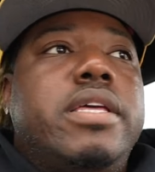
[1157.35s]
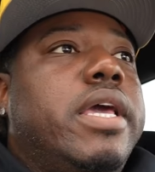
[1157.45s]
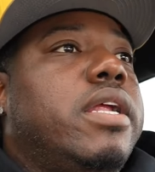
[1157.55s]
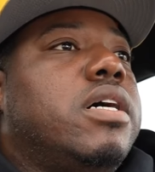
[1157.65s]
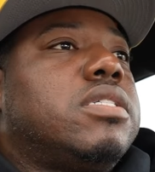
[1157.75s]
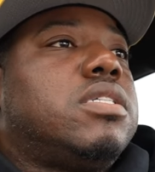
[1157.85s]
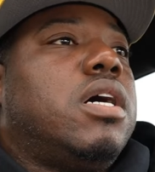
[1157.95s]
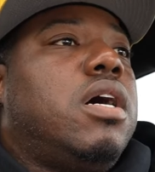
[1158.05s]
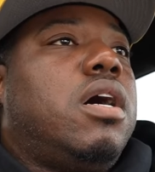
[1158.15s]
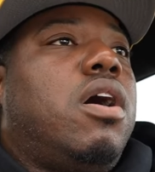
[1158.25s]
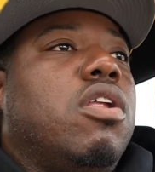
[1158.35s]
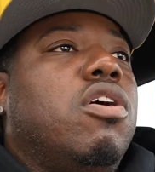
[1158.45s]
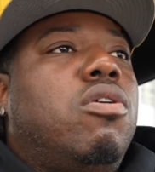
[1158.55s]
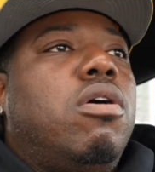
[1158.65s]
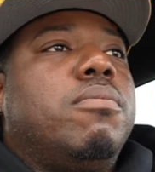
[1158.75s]
get us a,
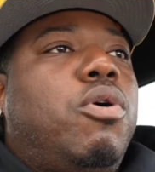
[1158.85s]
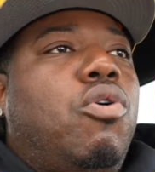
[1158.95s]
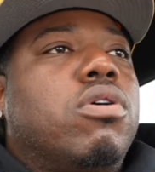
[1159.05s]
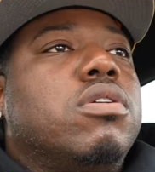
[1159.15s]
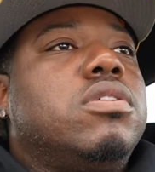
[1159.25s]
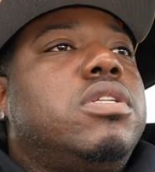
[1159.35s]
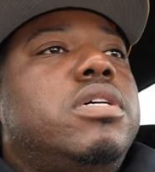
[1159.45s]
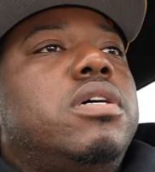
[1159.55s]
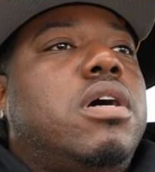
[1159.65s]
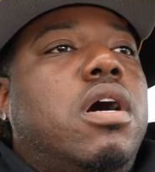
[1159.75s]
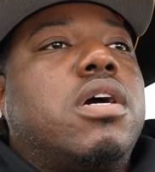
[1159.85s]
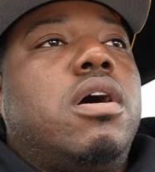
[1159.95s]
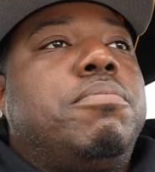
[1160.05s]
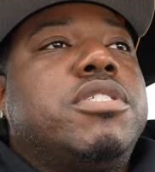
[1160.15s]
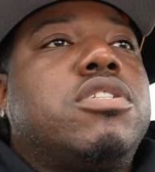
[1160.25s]
alarm ordered, a
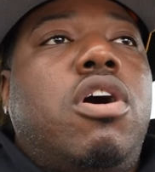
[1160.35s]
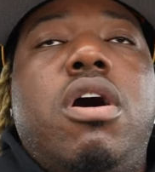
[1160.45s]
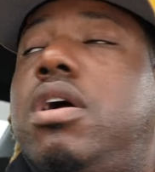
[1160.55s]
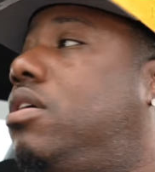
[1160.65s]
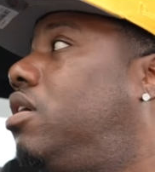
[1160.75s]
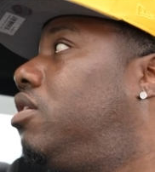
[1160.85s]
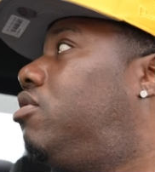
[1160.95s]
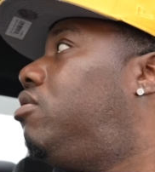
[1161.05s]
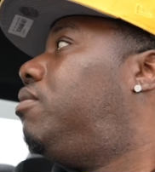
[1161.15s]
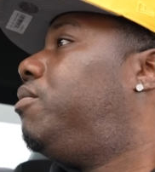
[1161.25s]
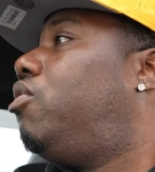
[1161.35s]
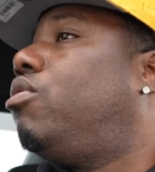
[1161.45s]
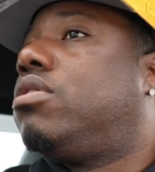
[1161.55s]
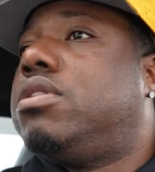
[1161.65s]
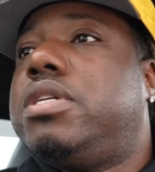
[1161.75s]
Compustar alarm
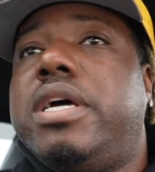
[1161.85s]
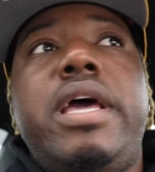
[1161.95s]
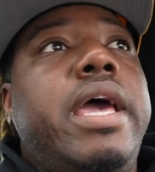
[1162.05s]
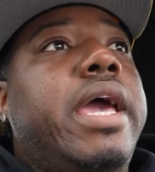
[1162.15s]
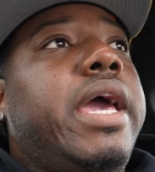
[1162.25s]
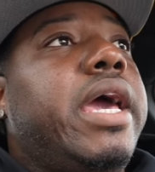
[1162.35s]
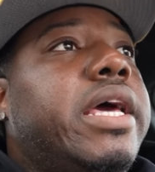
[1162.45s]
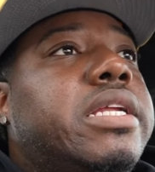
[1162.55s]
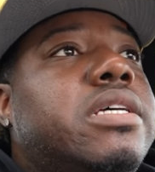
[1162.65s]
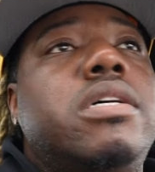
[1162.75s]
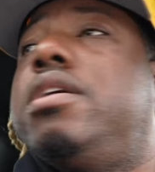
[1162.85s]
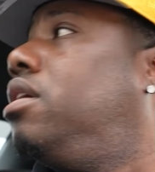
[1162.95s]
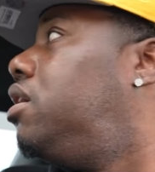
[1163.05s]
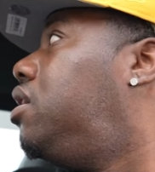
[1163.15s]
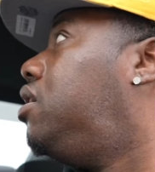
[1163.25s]
order, and
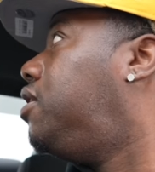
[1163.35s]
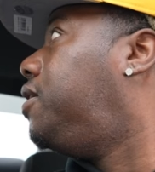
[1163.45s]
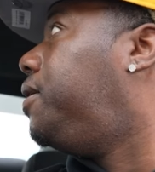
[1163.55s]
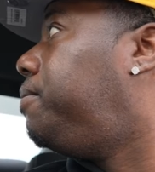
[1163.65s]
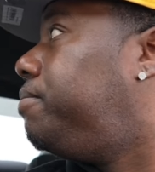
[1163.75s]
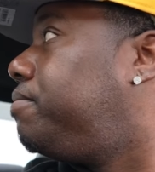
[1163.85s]
um